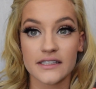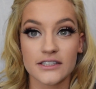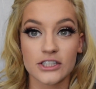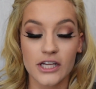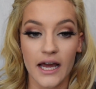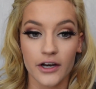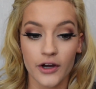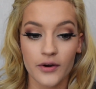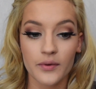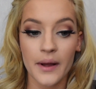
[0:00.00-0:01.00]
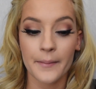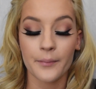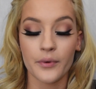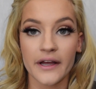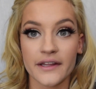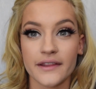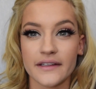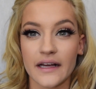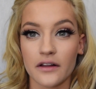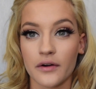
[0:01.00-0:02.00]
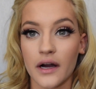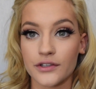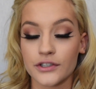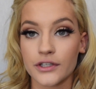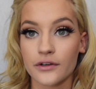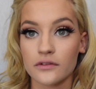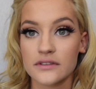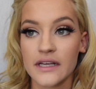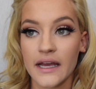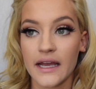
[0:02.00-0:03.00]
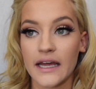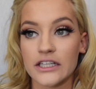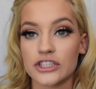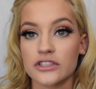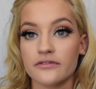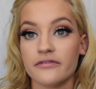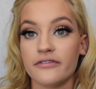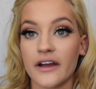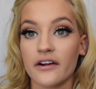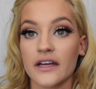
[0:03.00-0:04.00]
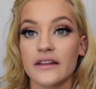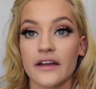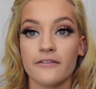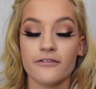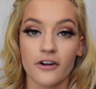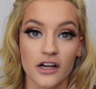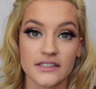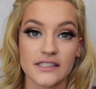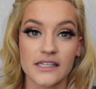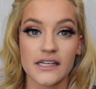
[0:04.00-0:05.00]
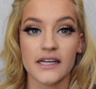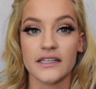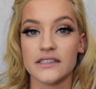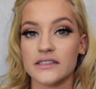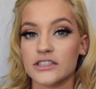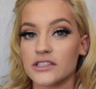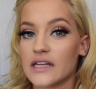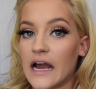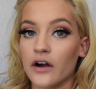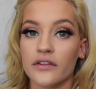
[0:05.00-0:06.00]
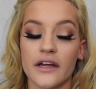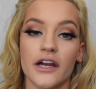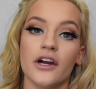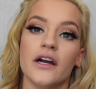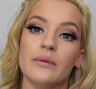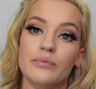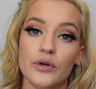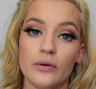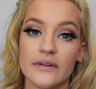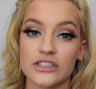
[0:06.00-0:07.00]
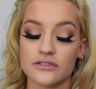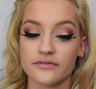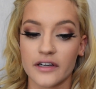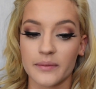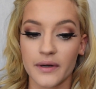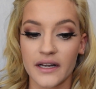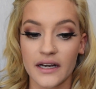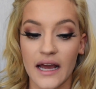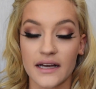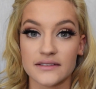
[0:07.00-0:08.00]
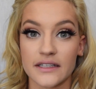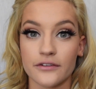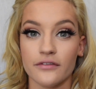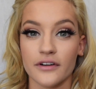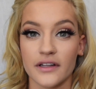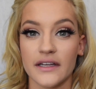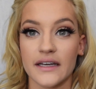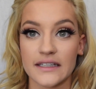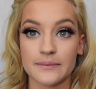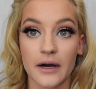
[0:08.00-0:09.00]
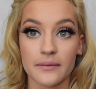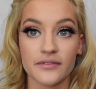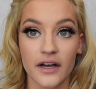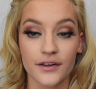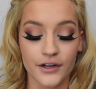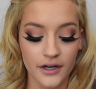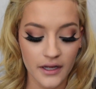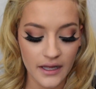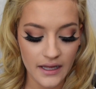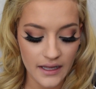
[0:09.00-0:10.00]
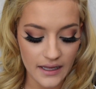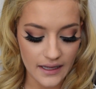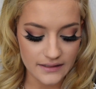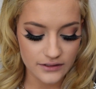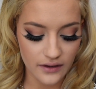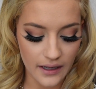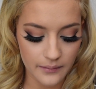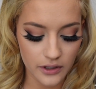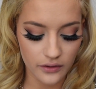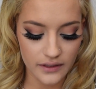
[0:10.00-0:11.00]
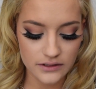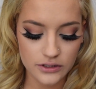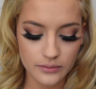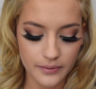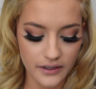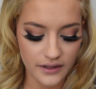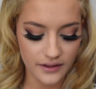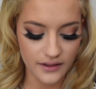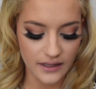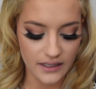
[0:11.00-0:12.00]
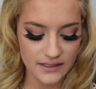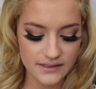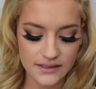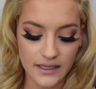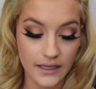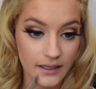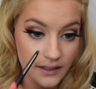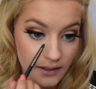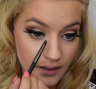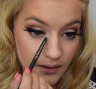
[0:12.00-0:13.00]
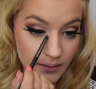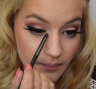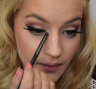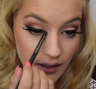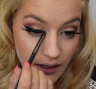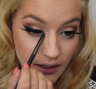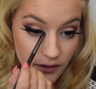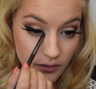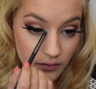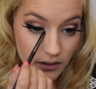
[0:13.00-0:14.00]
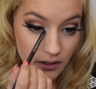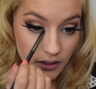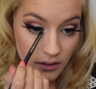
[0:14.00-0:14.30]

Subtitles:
shadow with yellow undertones. And it's just very like frosty and just out there and boom. And it's just very pretty and adds a really nice pop of color. So I'm going to put this in my inner corner.